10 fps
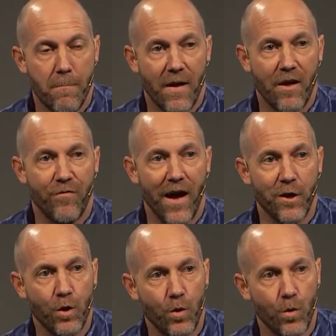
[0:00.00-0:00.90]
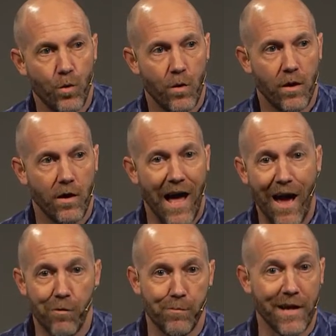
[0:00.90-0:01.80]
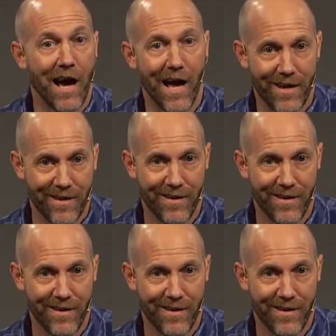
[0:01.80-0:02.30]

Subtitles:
If I knew, I would be God.